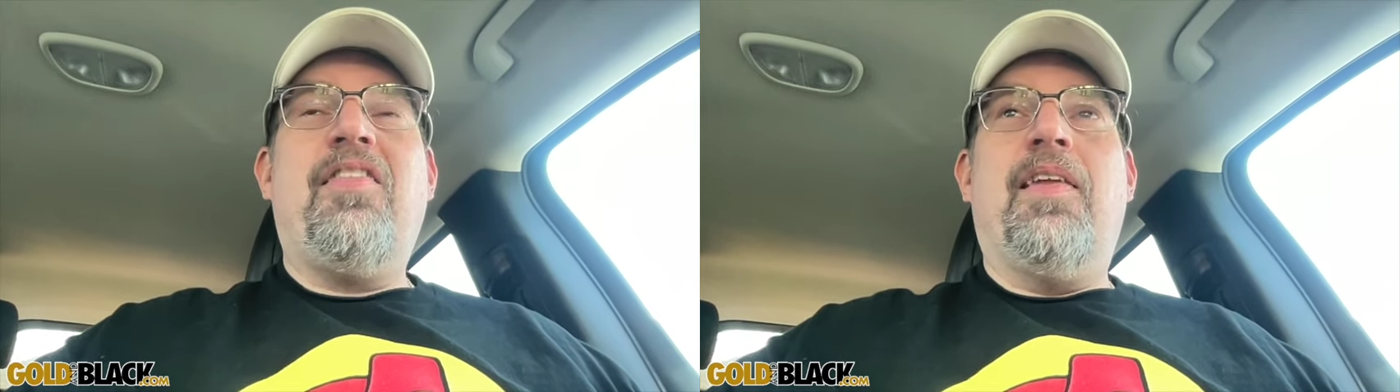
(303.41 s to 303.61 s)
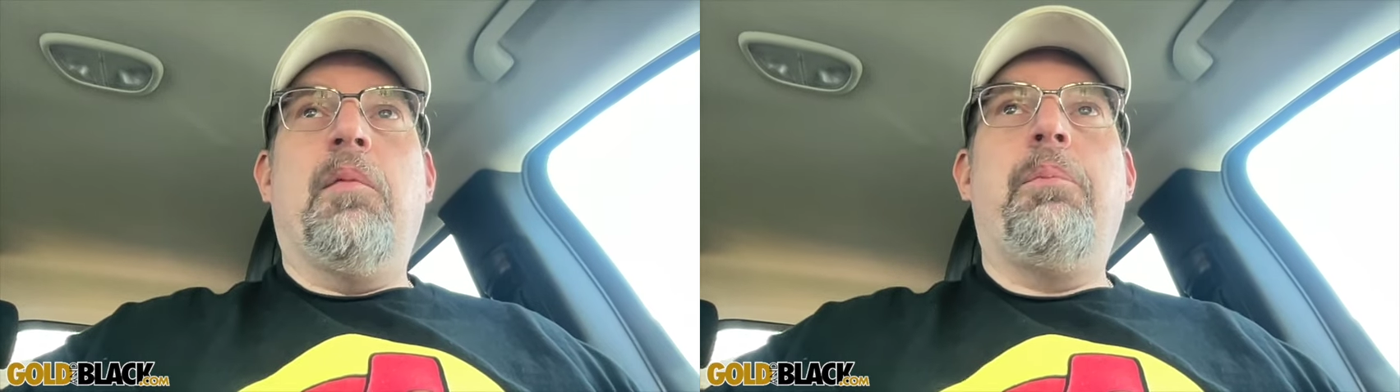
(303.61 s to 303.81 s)

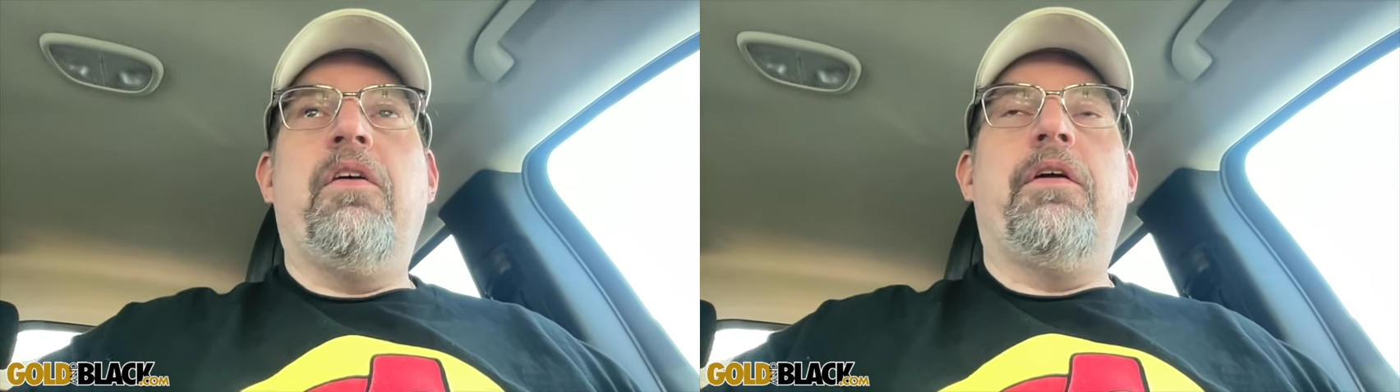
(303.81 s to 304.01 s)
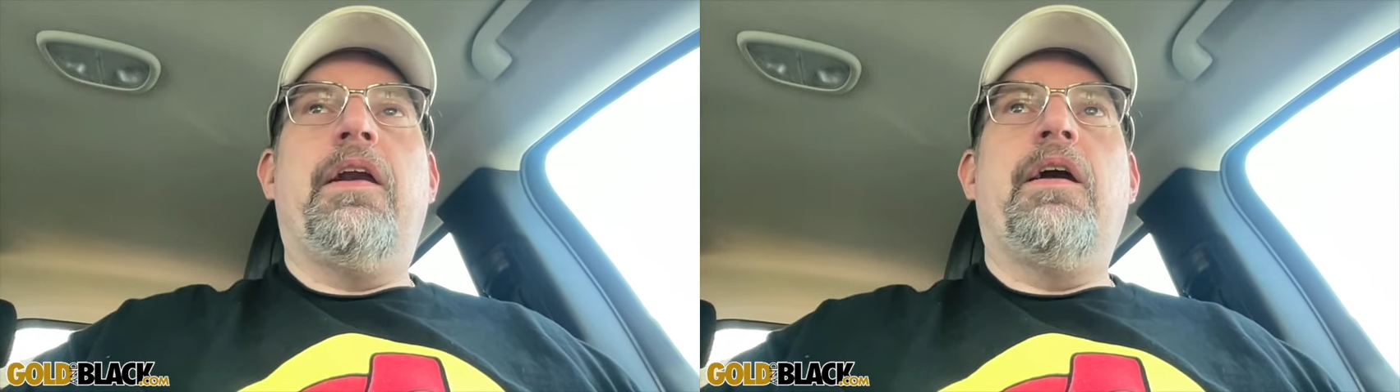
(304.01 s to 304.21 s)
the
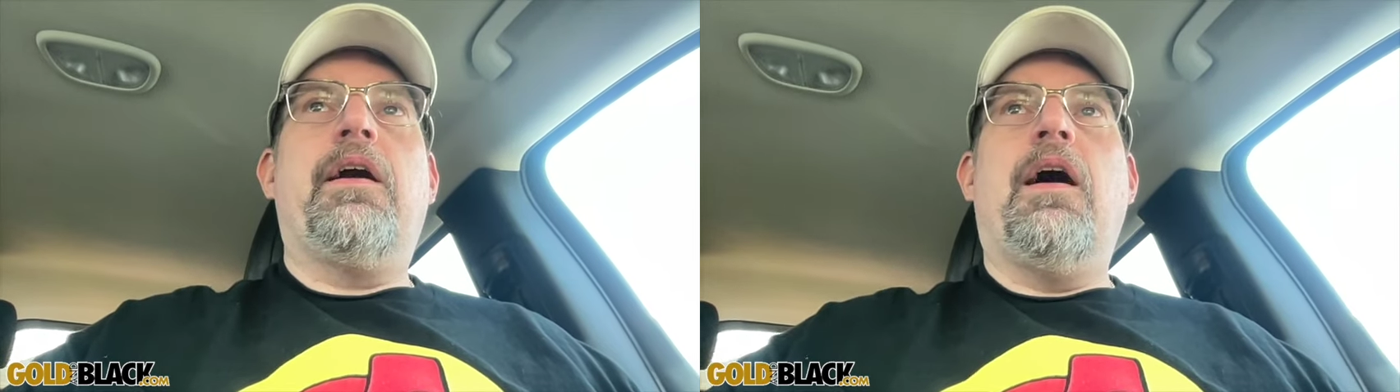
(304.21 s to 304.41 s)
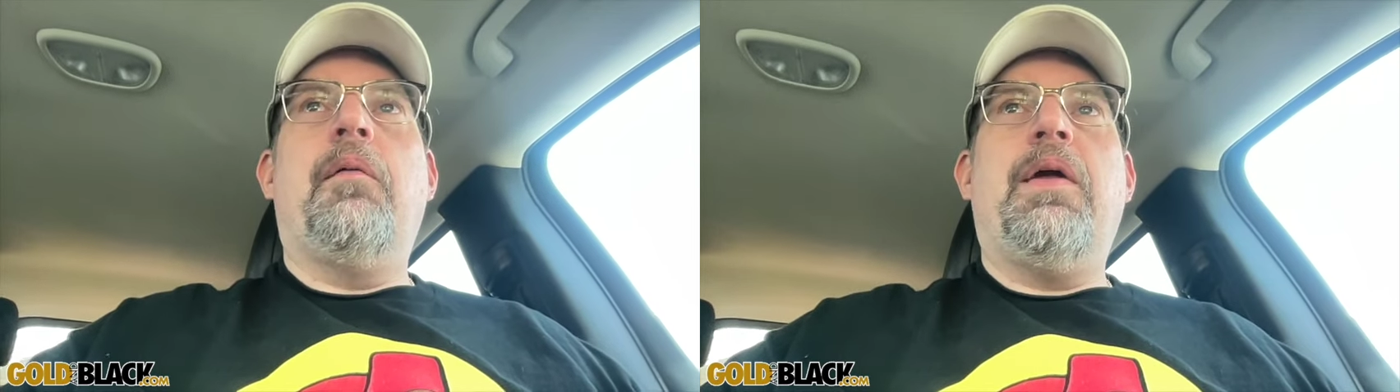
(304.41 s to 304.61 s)
ability to
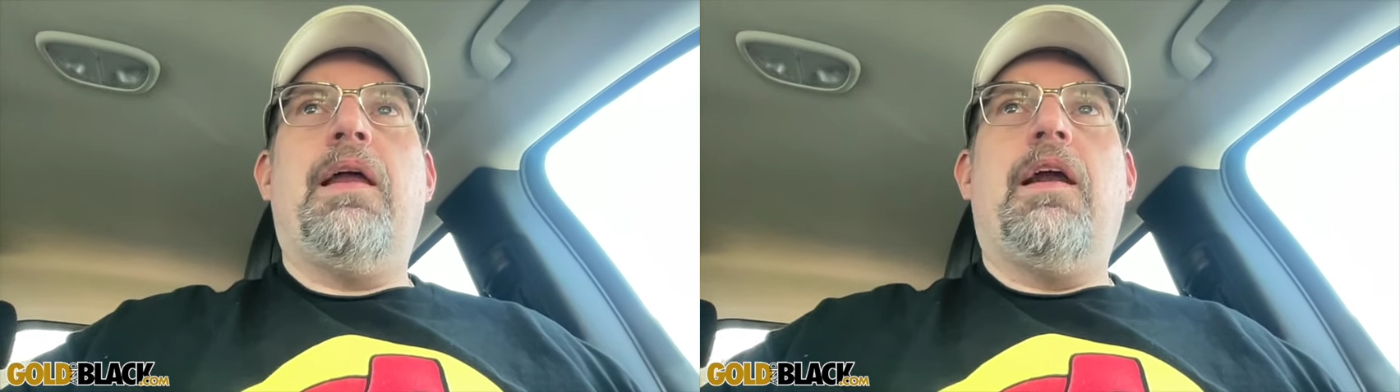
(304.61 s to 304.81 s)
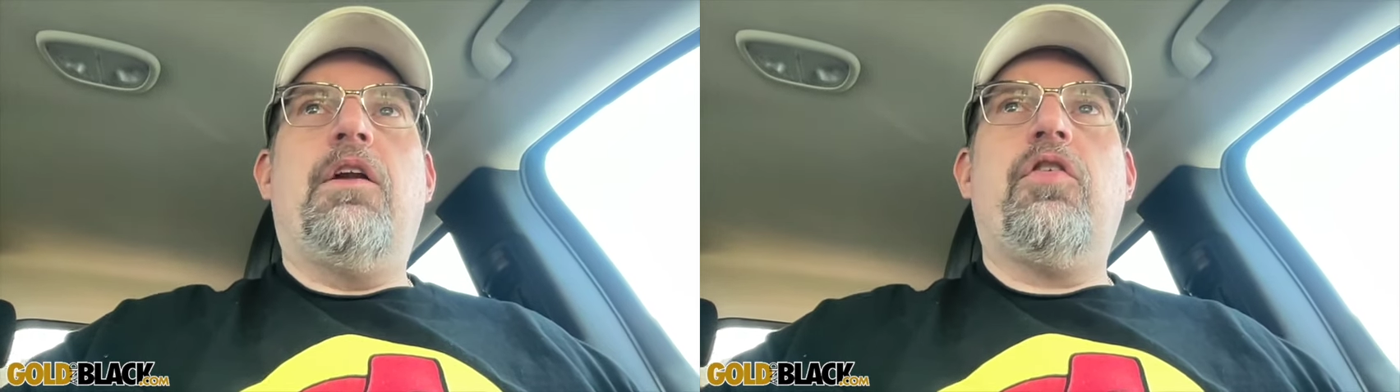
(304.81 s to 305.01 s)
come
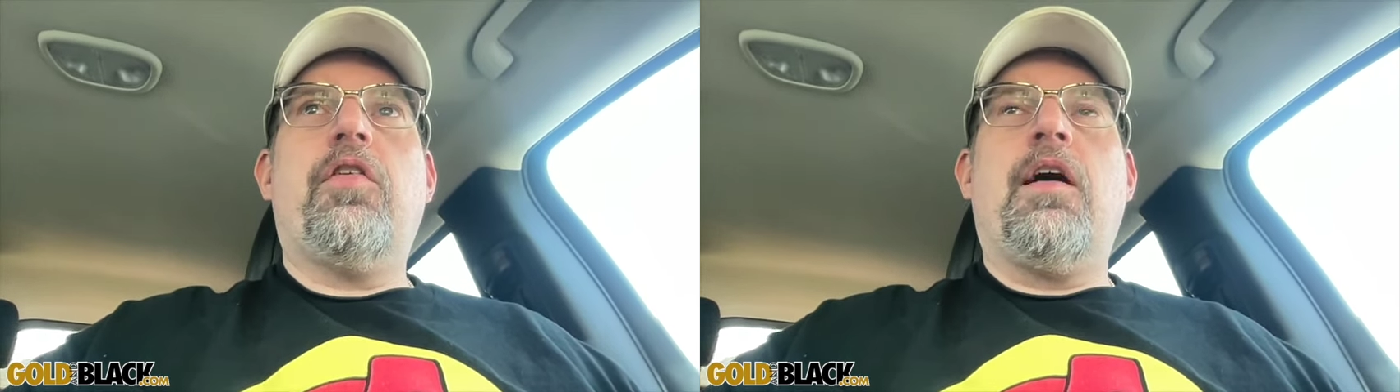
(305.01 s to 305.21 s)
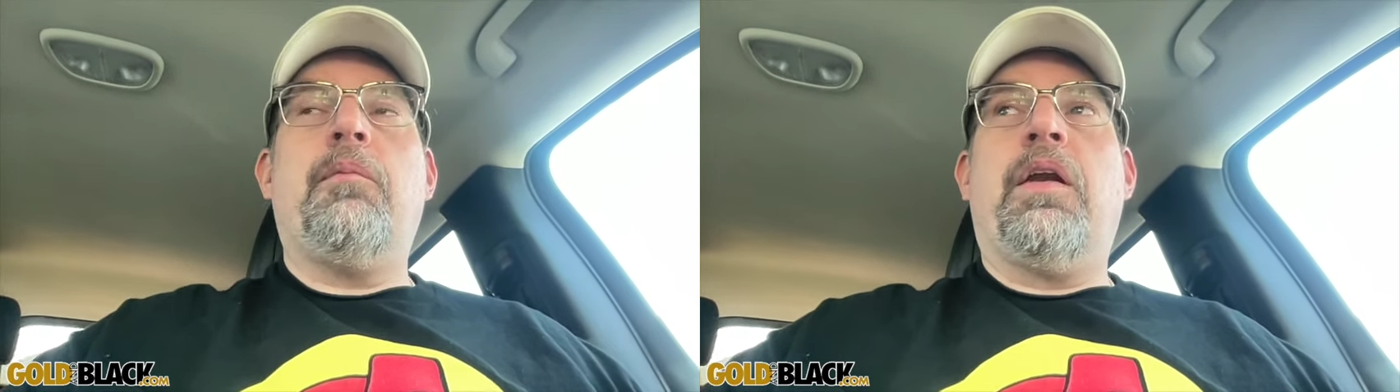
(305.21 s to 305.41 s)
in and
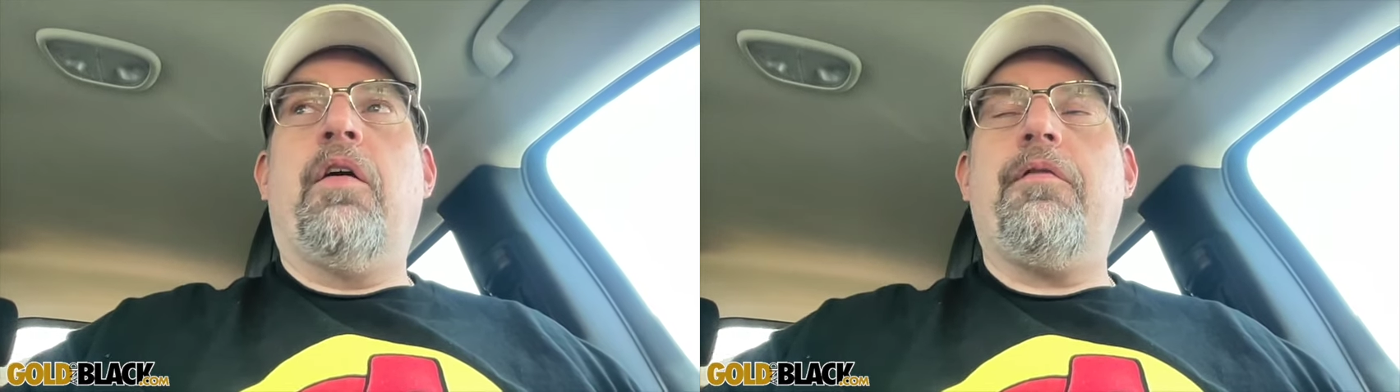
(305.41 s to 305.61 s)
just come in